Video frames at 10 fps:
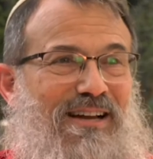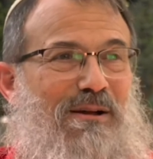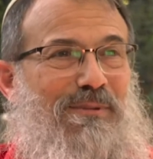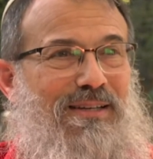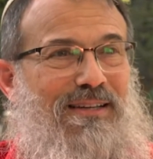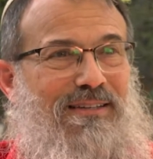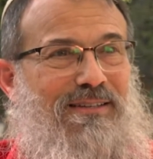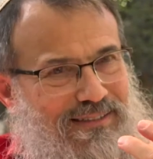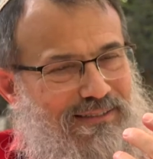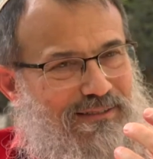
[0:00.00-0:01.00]
complicated.
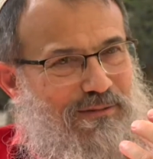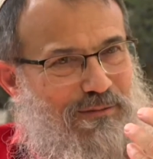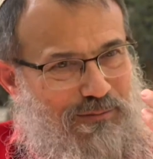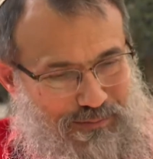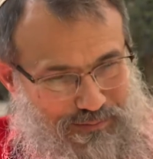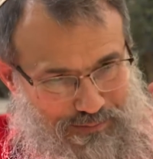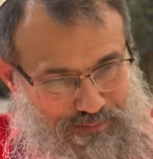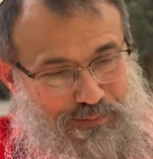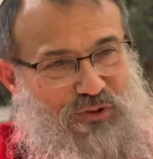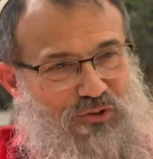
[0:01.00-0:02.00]

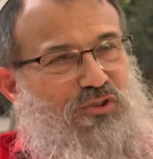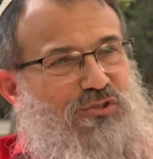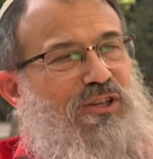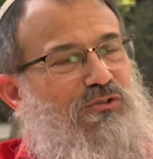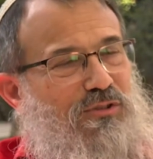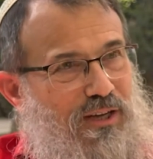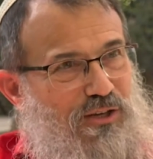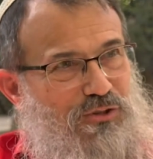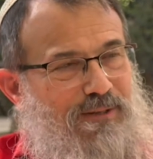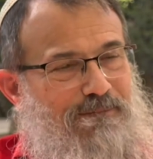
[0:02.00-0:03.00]
Just as an
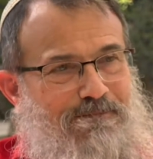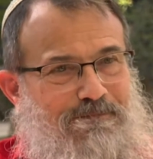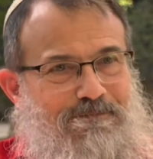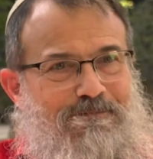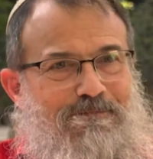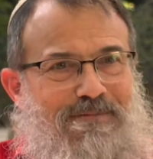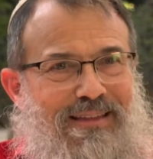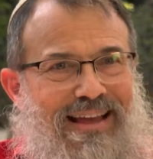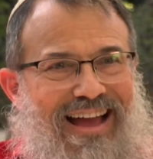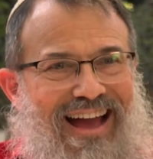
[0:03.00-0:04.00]
introduction,
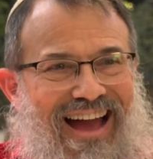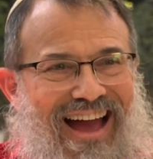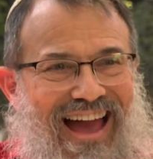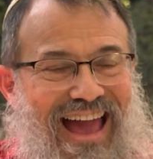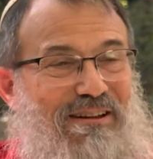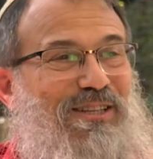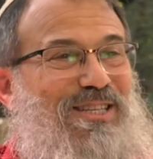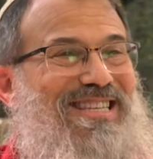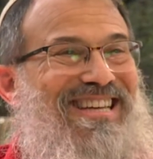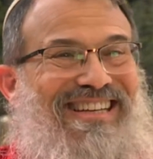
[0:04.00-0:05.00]
I haven't
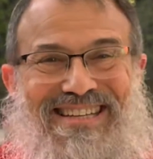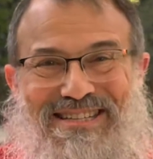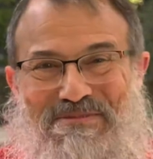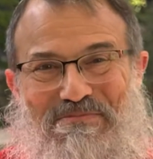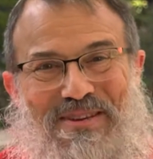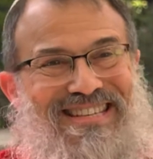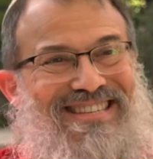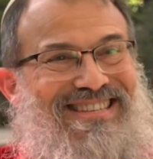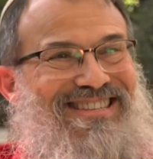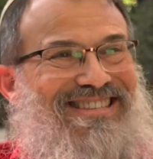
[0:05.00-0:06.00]
studied
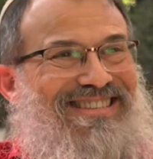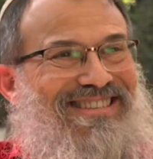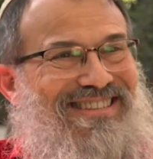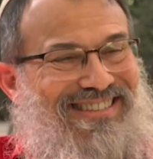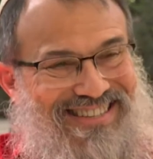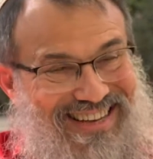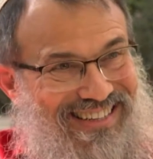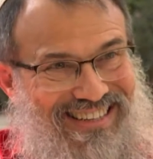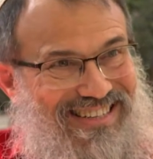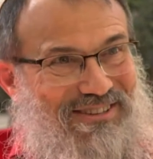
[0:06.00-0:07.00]
peace
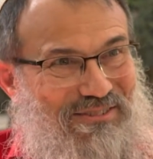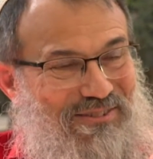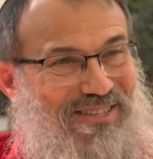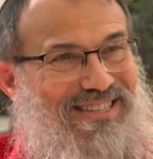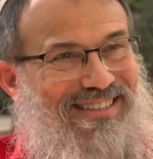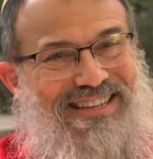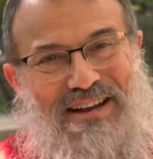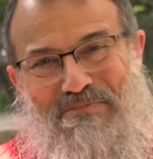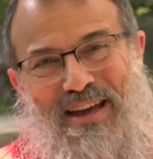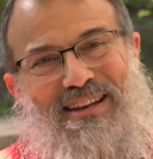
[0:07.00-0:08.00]
studies in university.
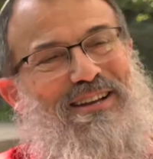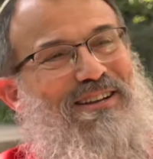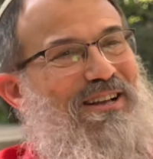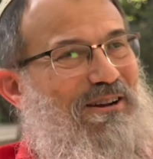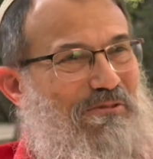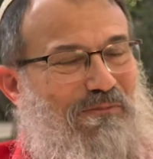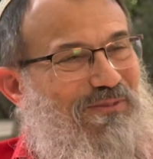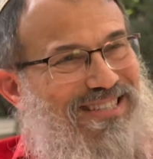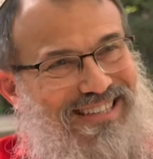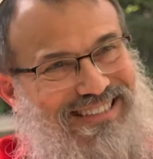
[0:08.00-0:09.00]
I'm not a group
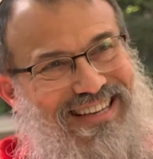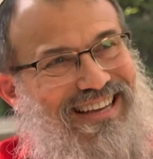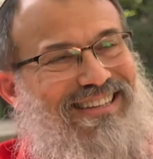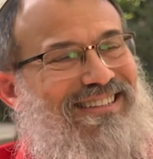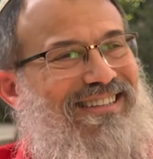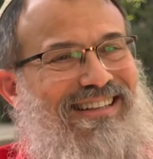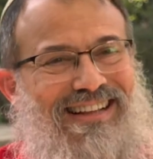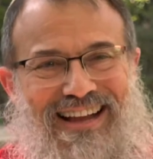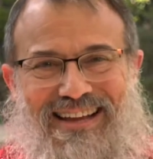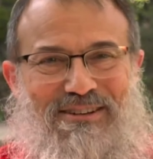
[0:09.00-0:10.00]
facilitator.
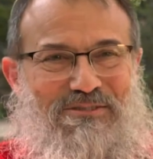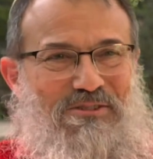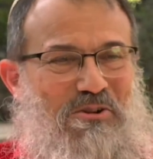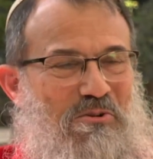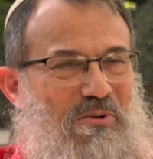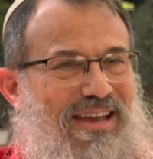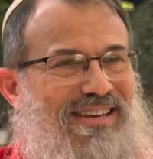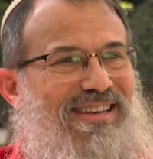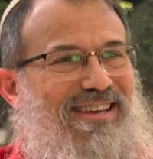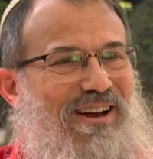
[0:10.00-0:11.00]
I don't know
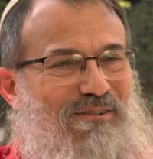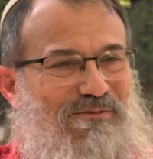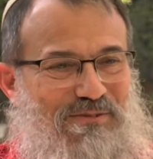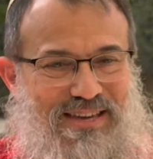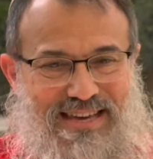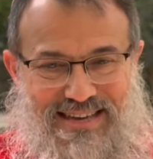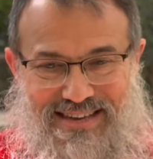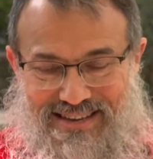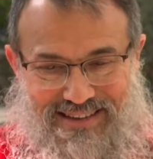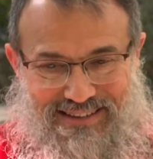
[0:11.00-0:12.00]
any of the
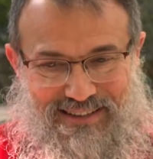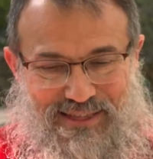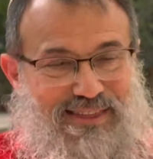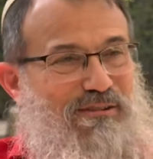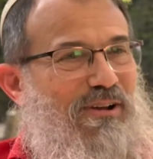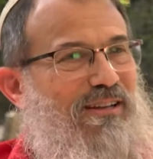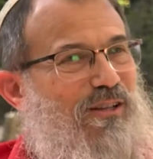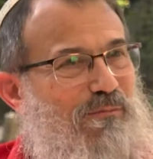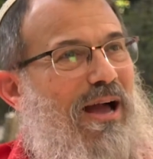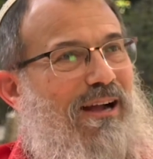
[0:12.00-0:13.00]

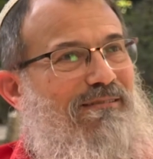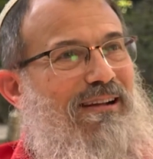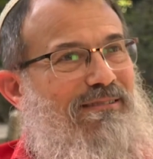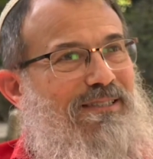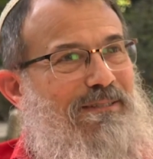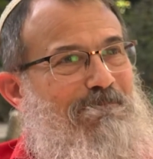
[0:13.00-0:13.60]
theoretical background.